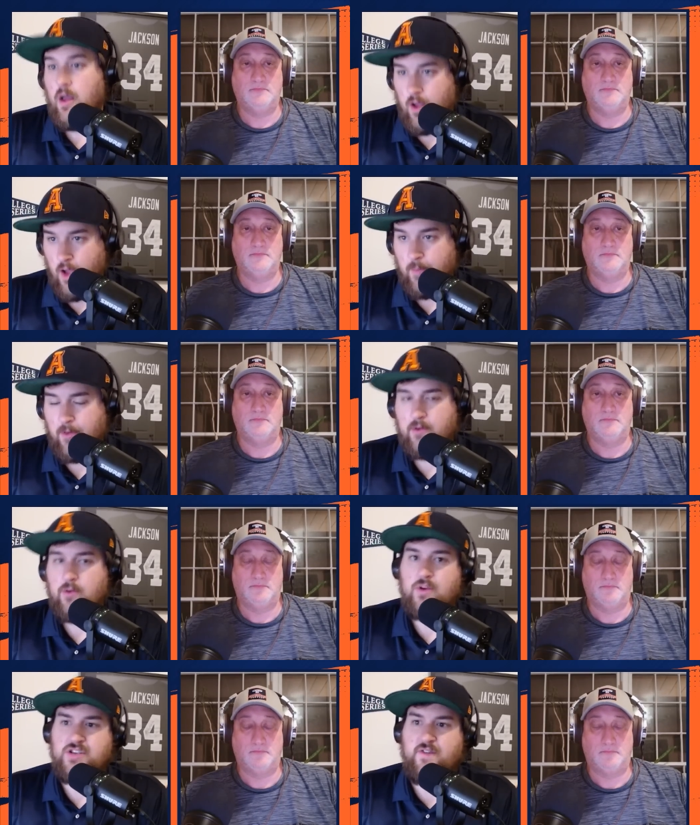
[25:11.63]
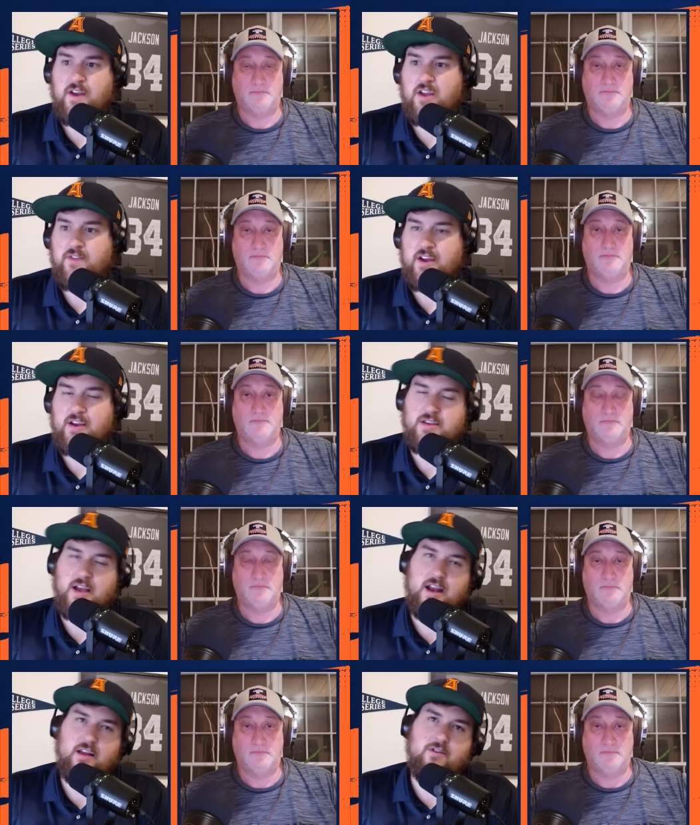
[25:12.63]
Speaker 1: Auburn, which is very, very
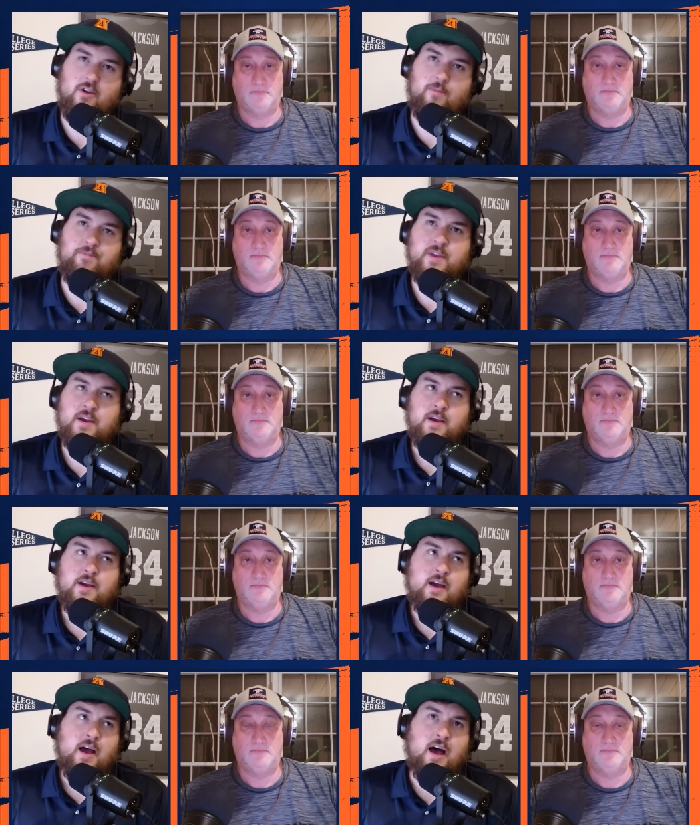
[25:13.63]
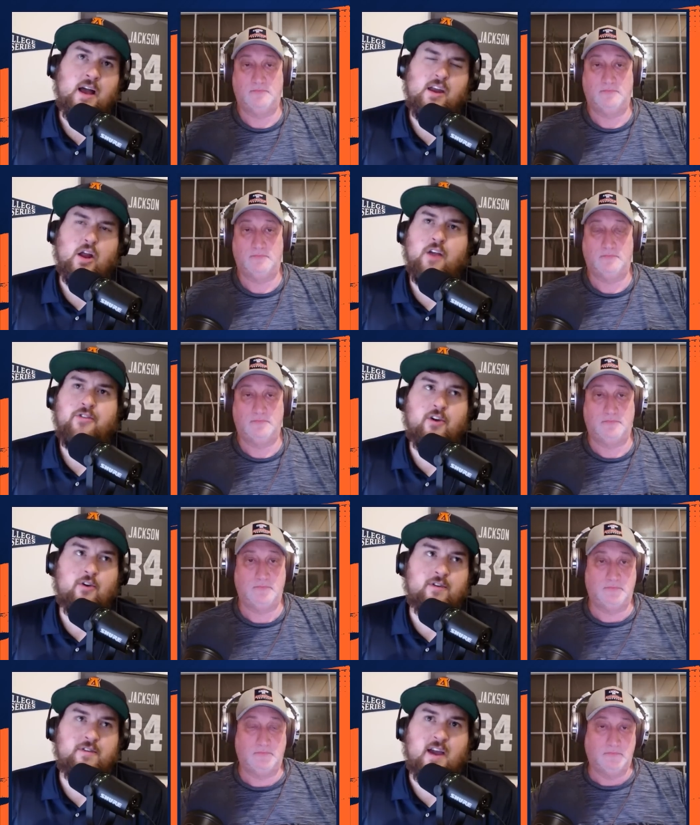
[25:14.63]
exciting. So uh, it
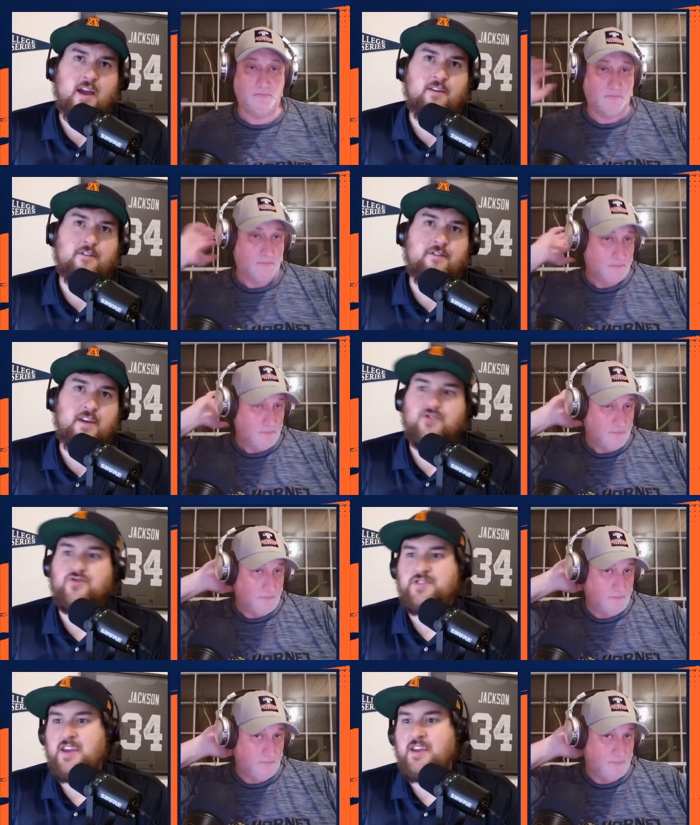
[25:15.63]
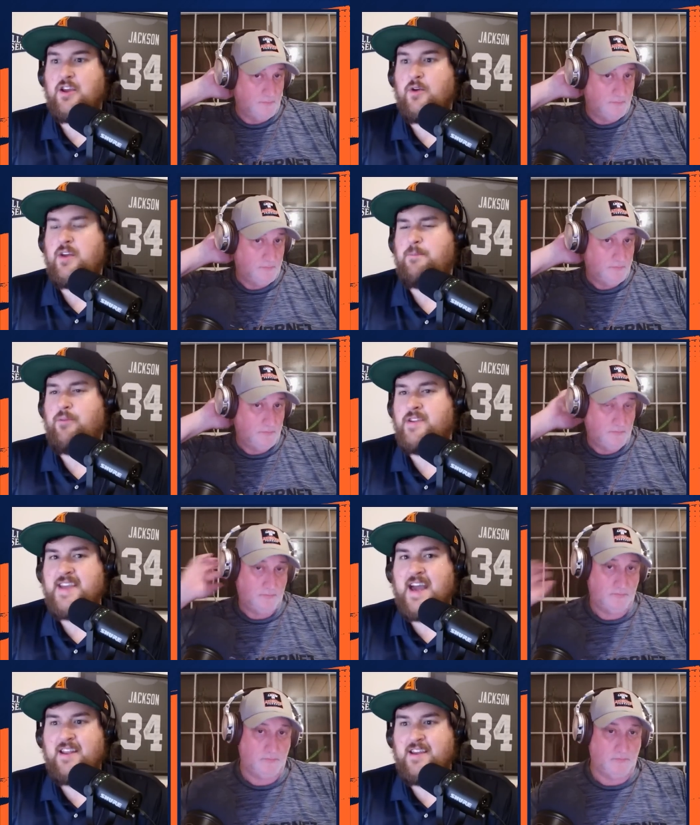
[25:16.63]
also is kind of interesting. You know, he puts
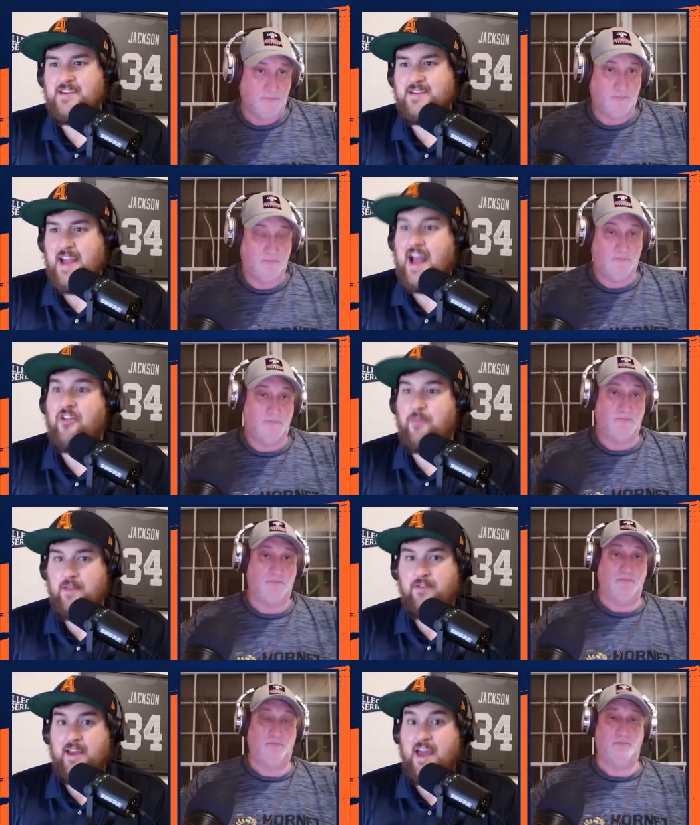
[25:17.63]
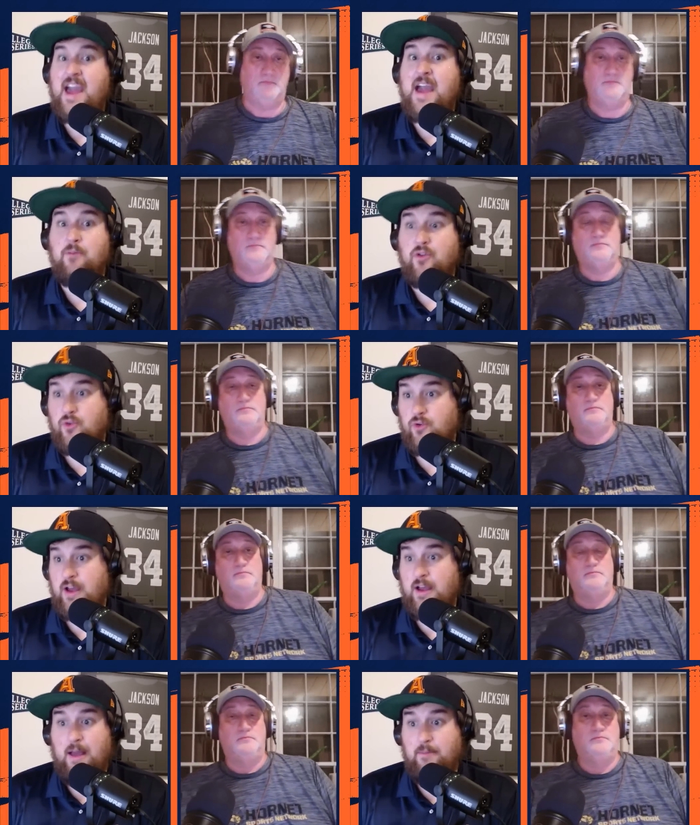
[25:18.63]
out his announcement. He's like, "Hey, I'm recru-
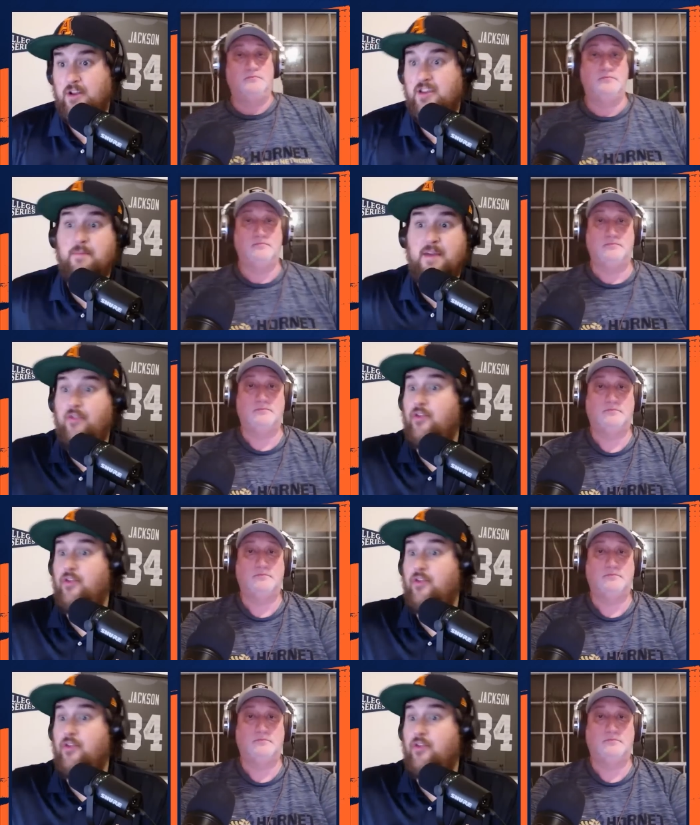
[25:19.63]
uh, I'm going to commit